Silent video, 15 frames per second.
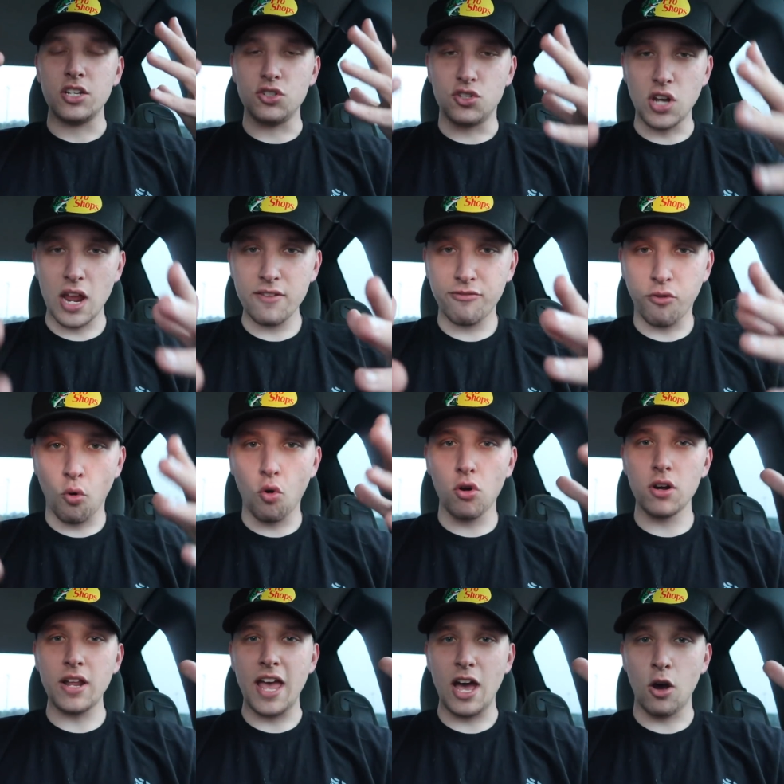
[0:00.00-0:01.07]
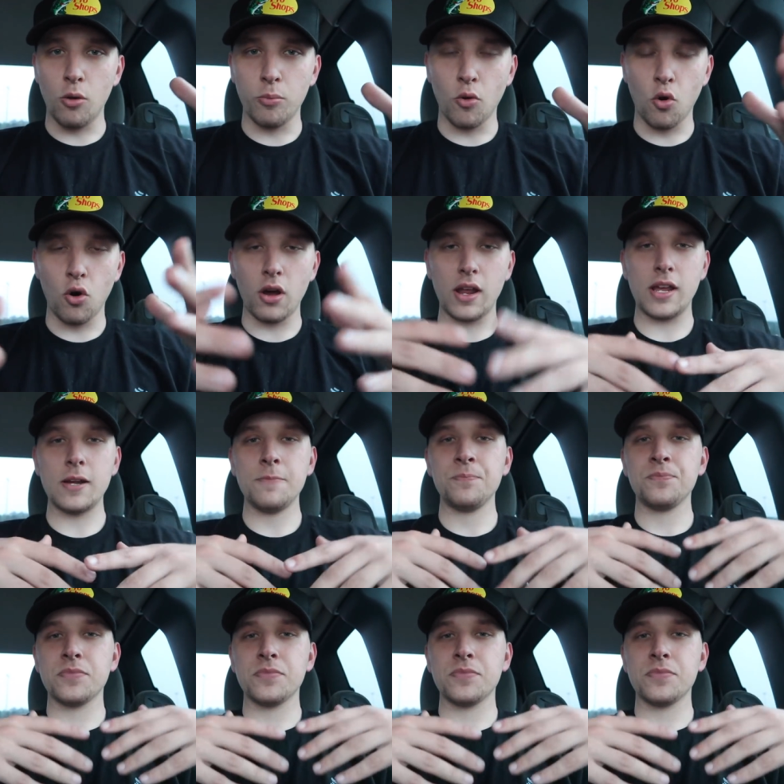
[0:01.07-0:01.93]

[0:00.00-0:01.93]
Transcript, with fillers: Jay Ford, Hellboy,